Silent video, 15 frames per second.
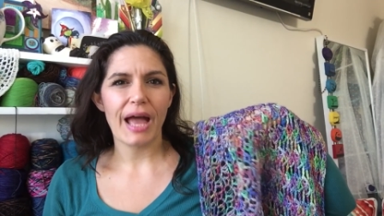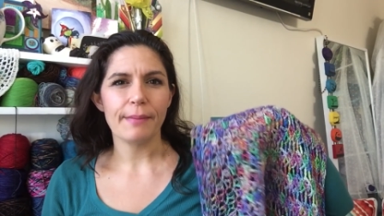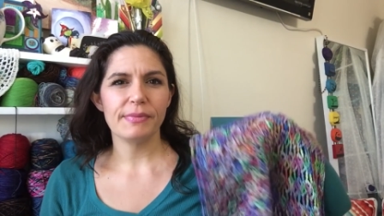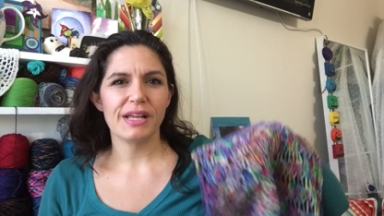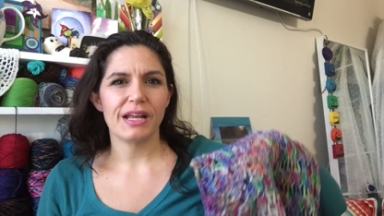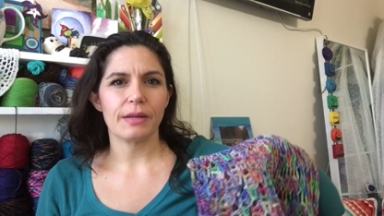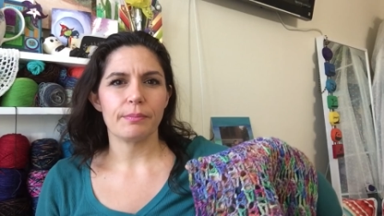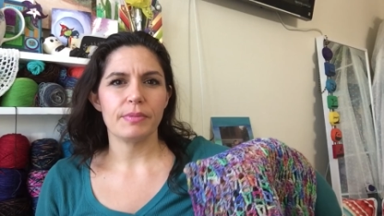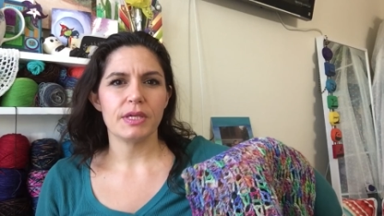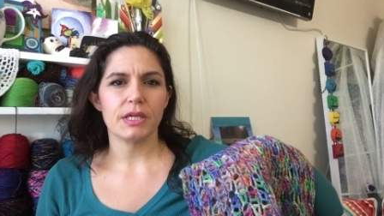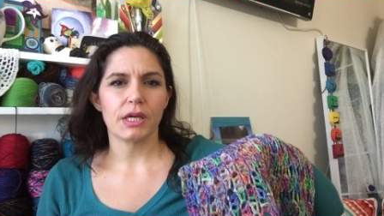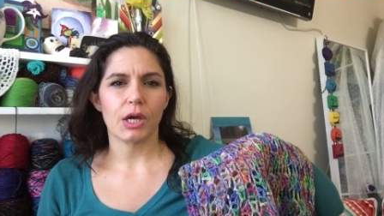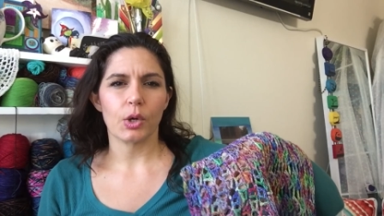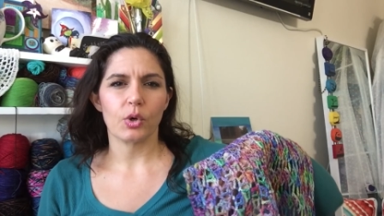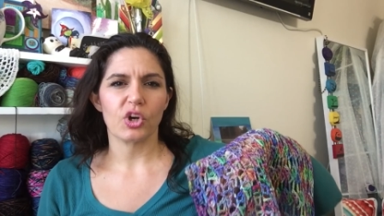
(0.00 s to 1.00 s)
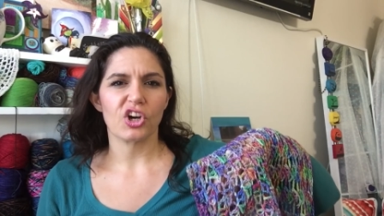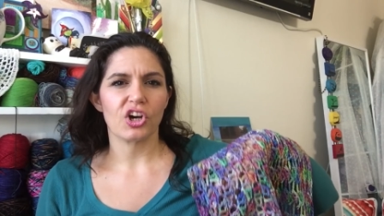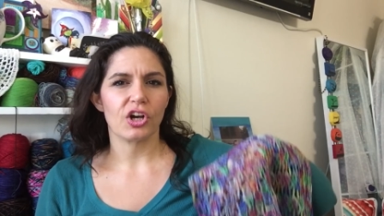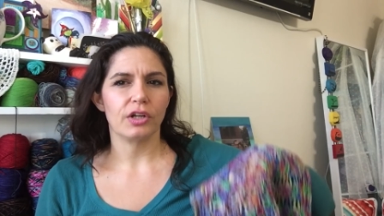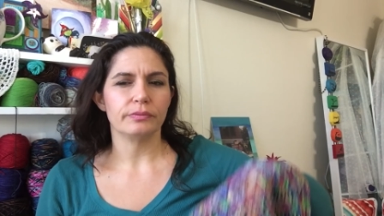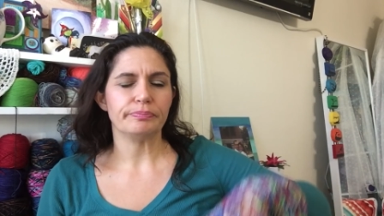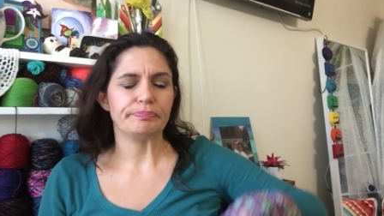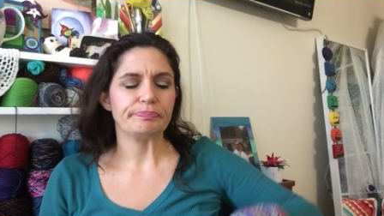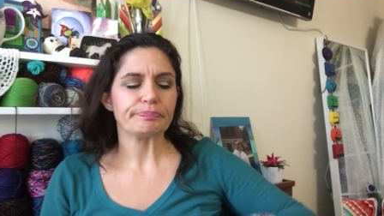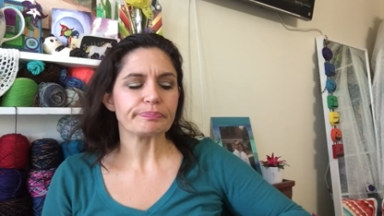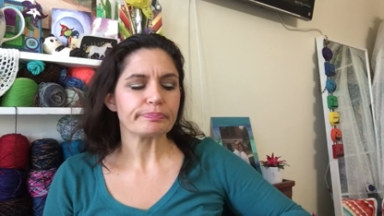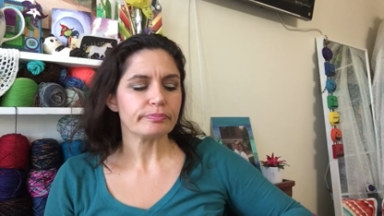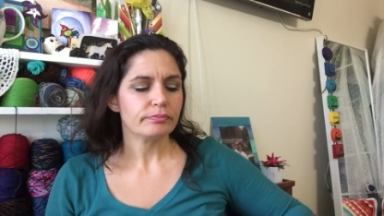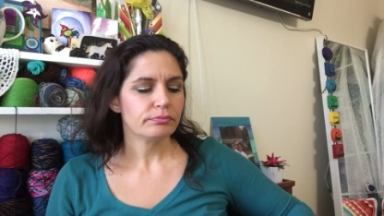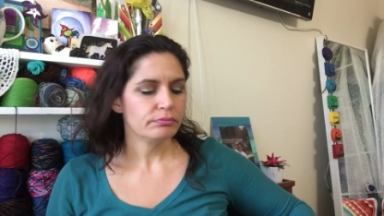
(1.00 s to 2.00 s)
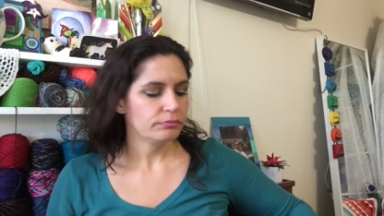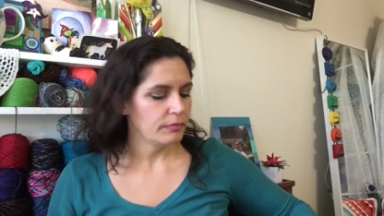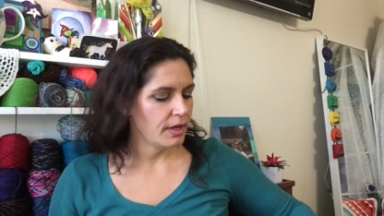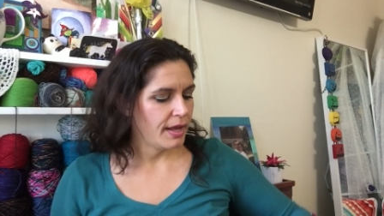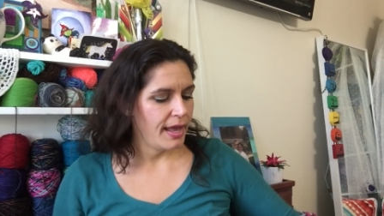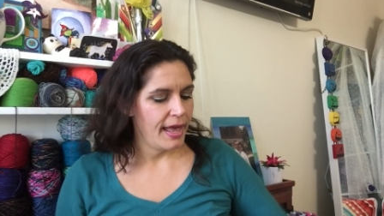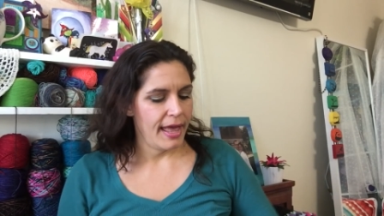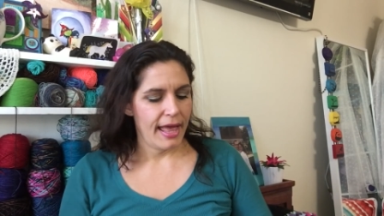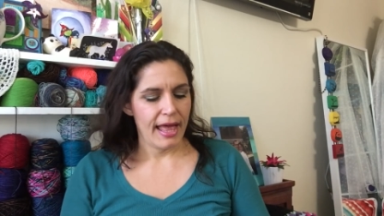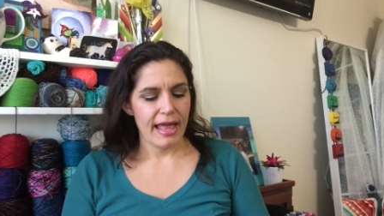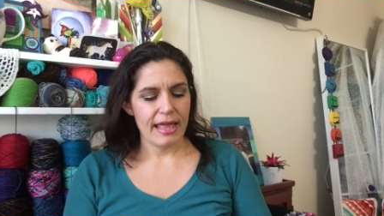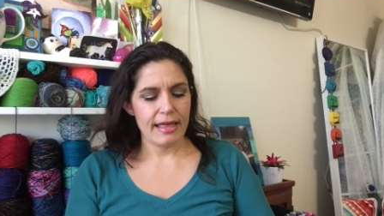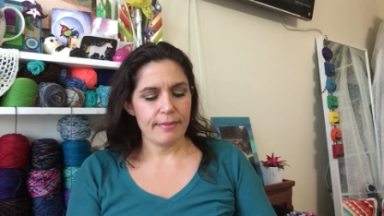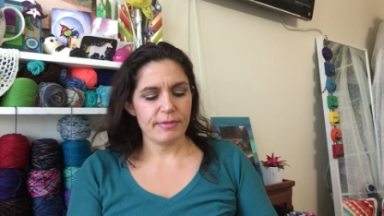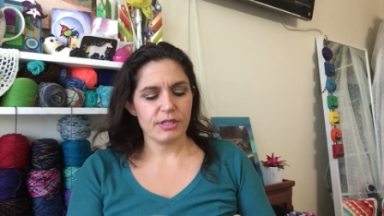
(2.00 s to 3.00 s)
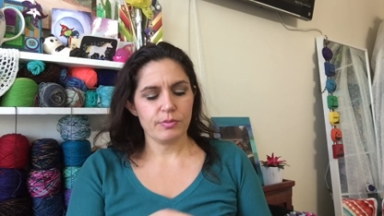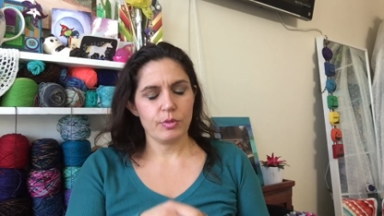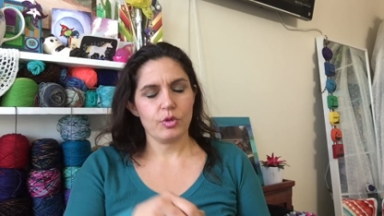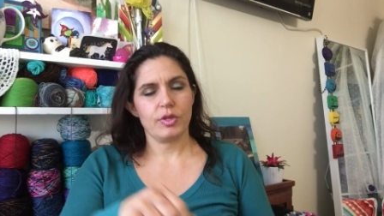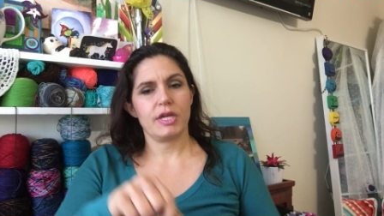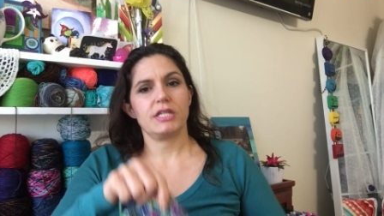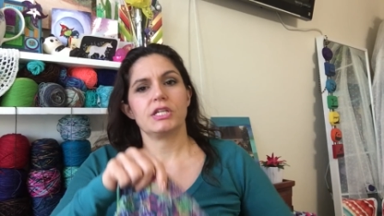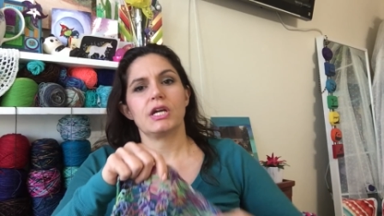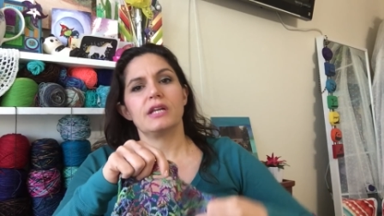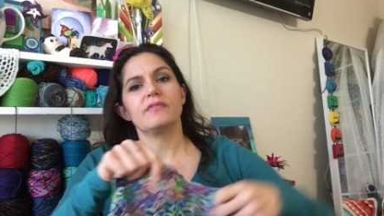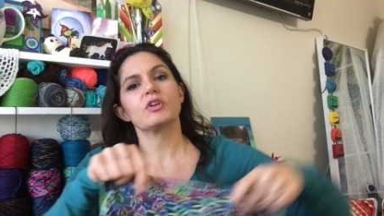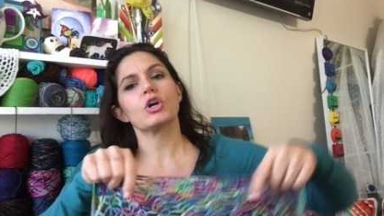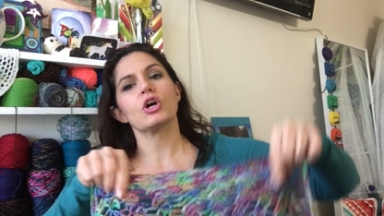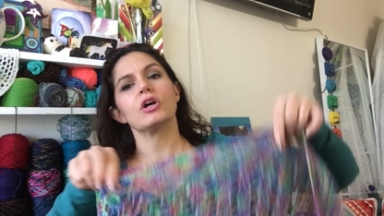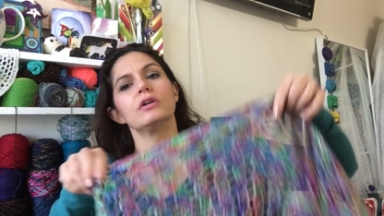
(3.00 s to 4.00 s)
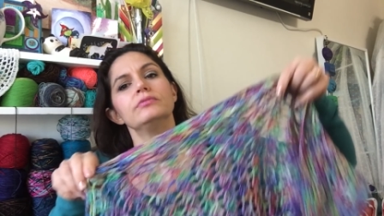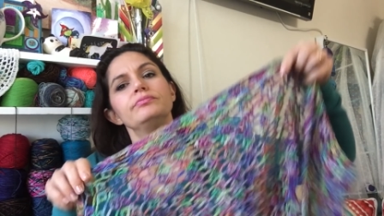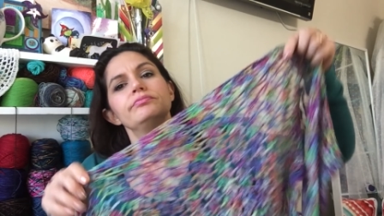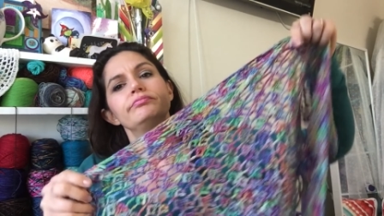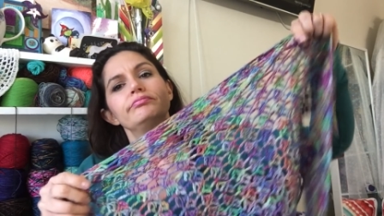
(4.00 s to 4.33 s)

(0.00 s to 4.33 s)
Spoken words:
I'm not a picot girl. I'm a smooth edge kind of a girl.